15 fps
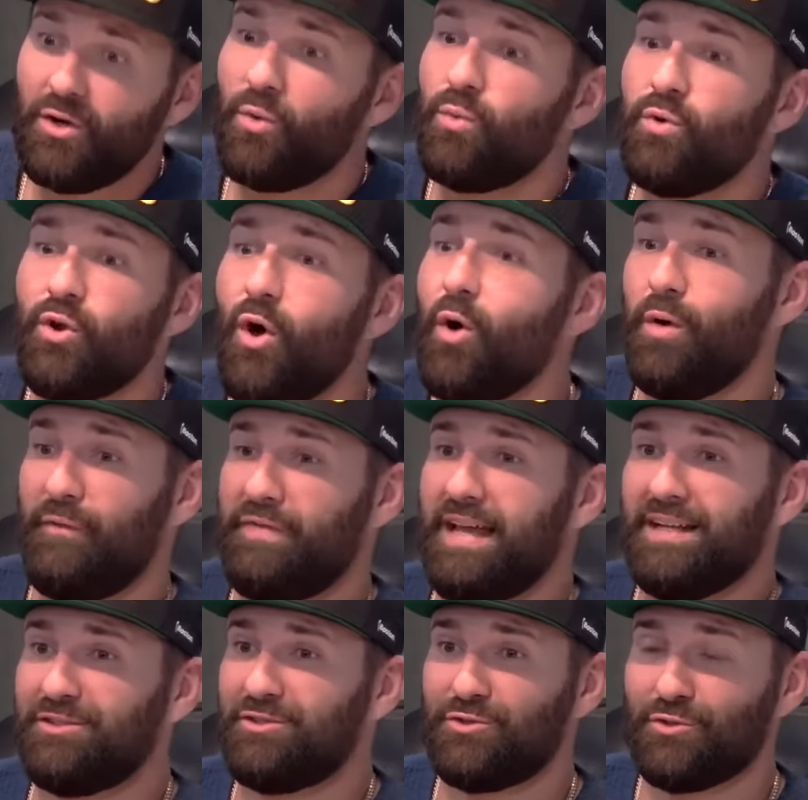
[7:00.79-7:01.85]
don't know if
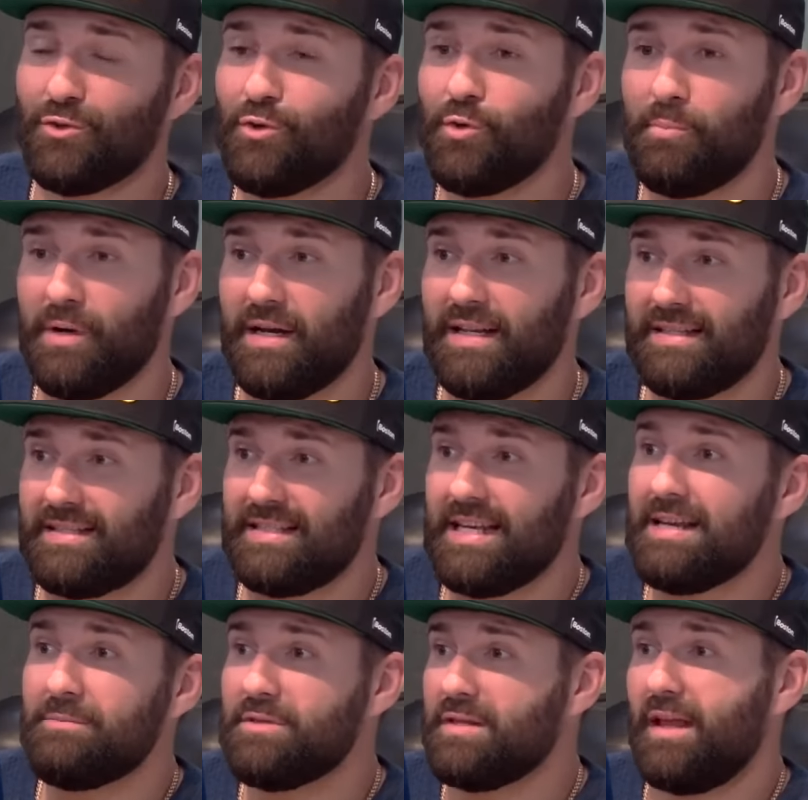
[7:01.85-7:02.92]
that's true, but it
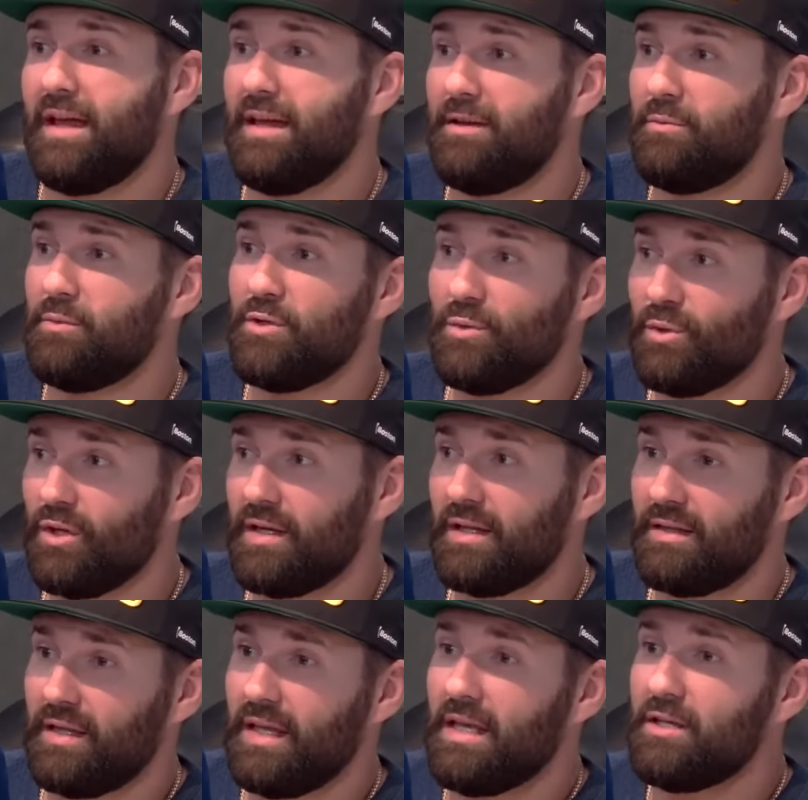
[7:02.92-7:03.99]
seems like when you look
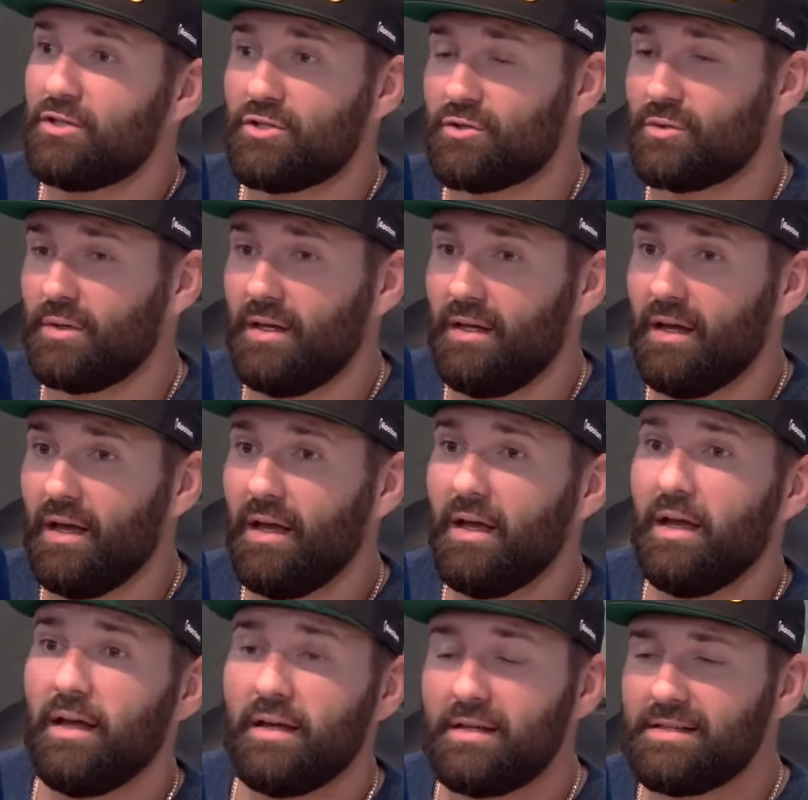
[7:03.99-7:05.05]
at the history,
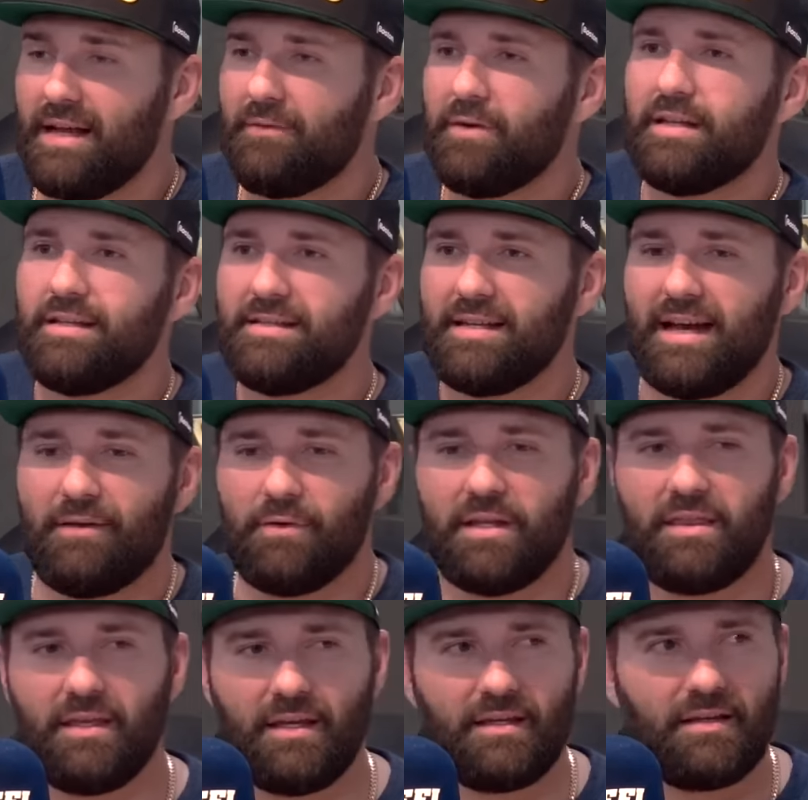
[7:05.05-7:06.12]
because every, isn't
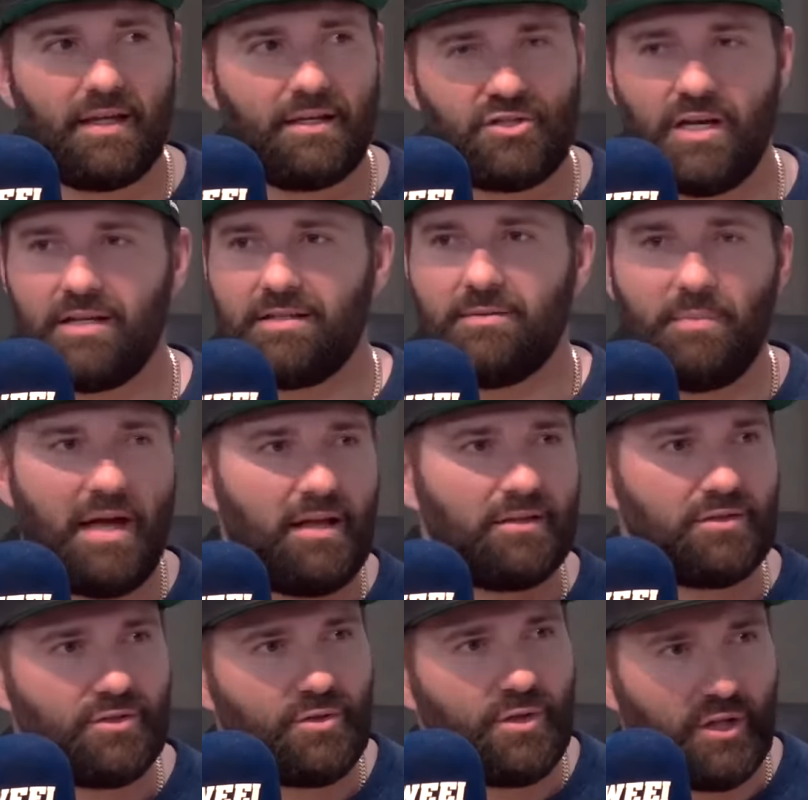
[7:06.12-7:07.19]
everything like checks and
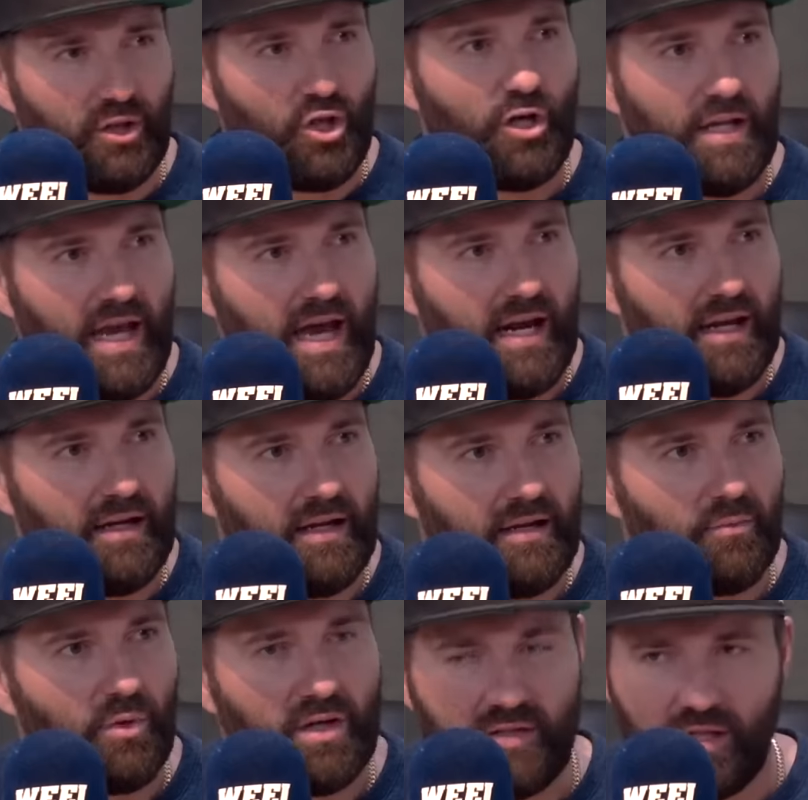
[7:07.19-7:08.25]
balances? You can look at it,
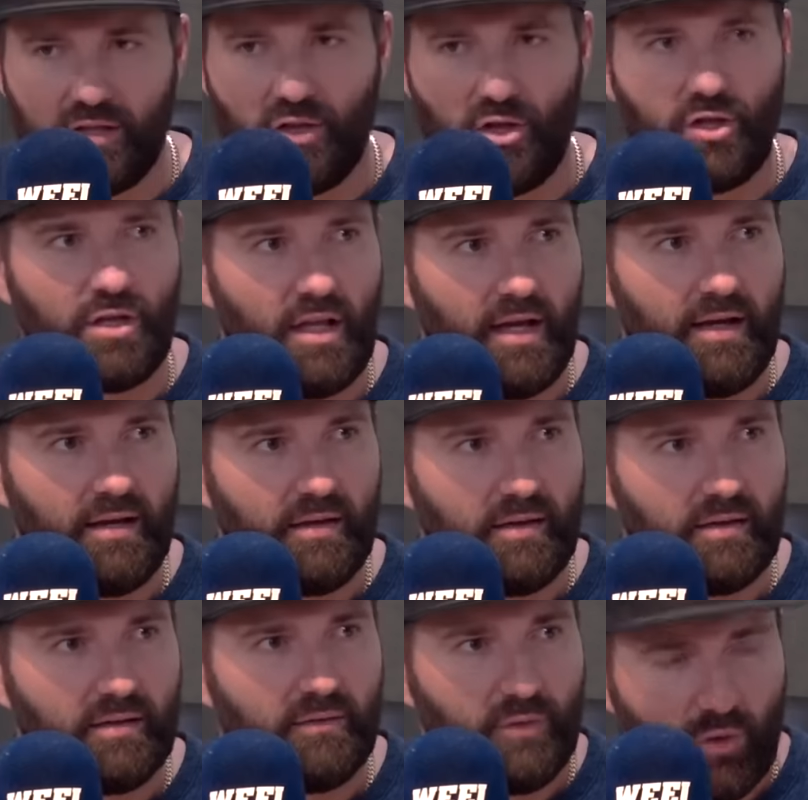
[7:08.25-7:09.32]
and what does it look like
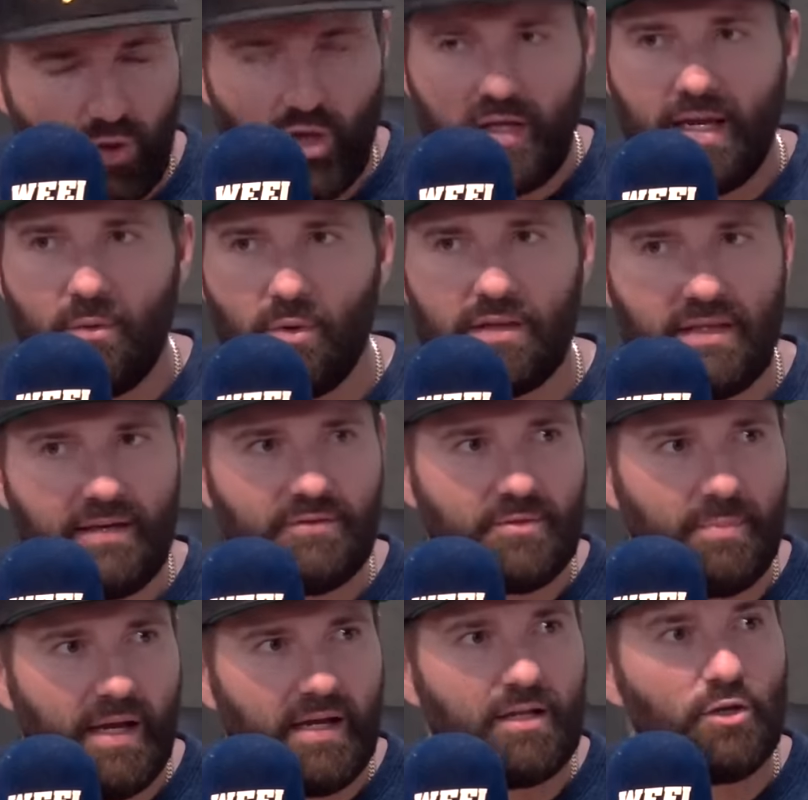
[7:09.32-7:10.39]
if you mm-hmm. look at what they've
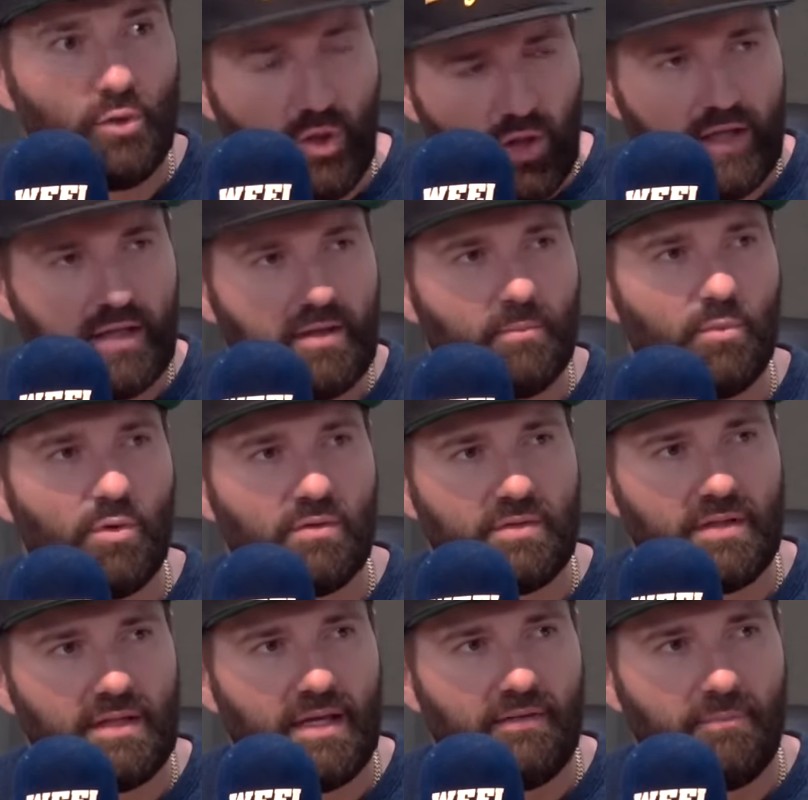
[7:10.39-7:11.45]
spent and you look at the moves
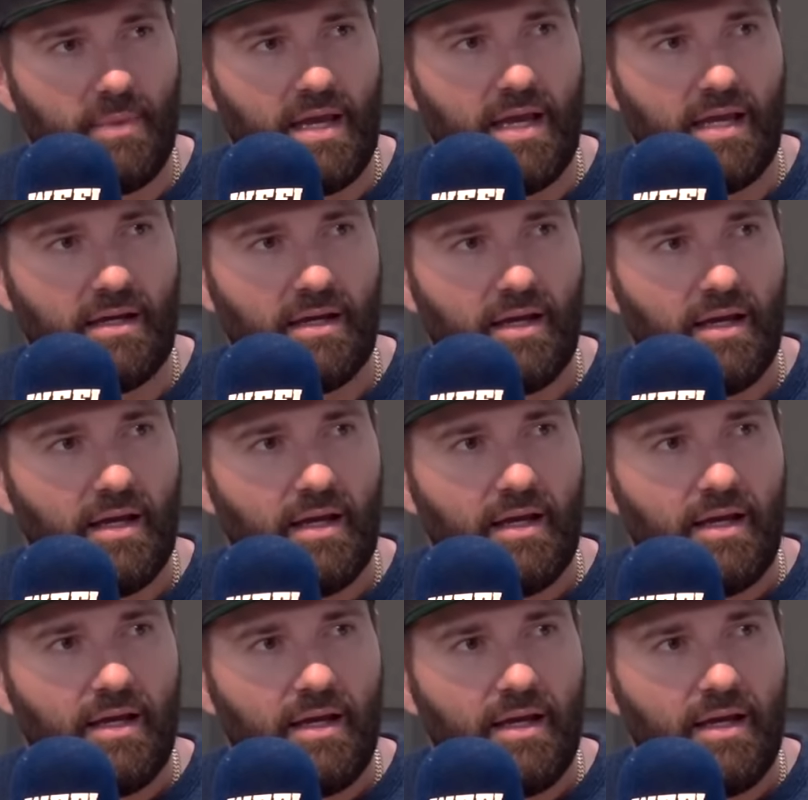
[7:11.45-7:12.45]
that they've made, mm-hmm.